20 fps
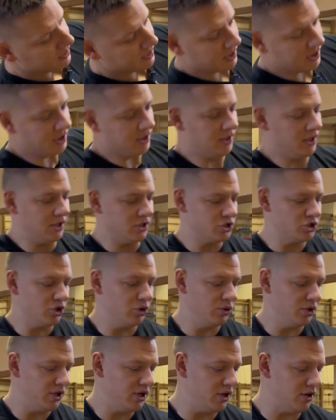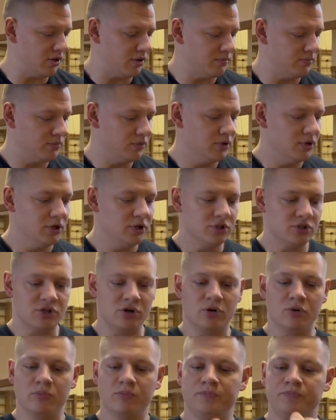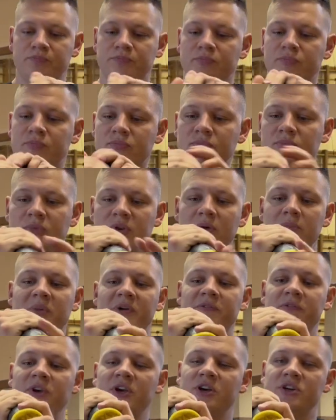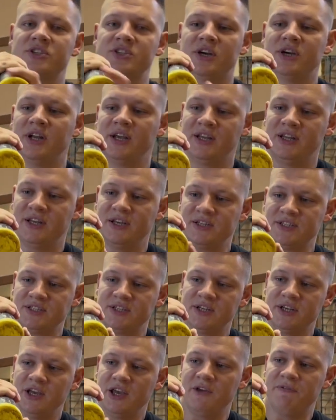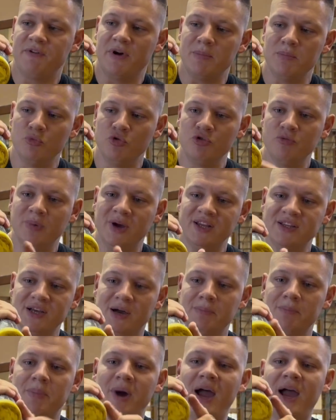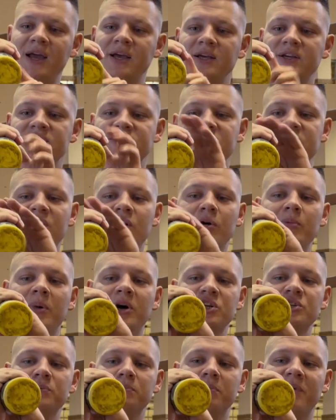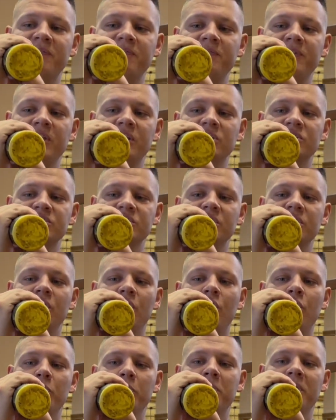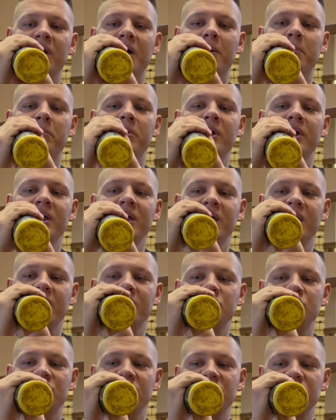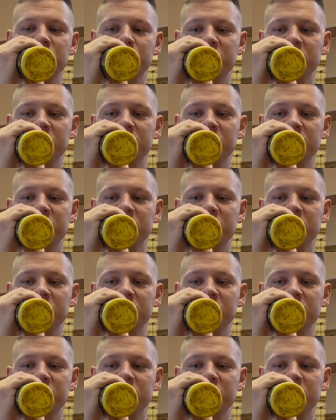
I'll show it here. So my fingers are like this. If I move my thumb back, see how much my finger is going to open up and change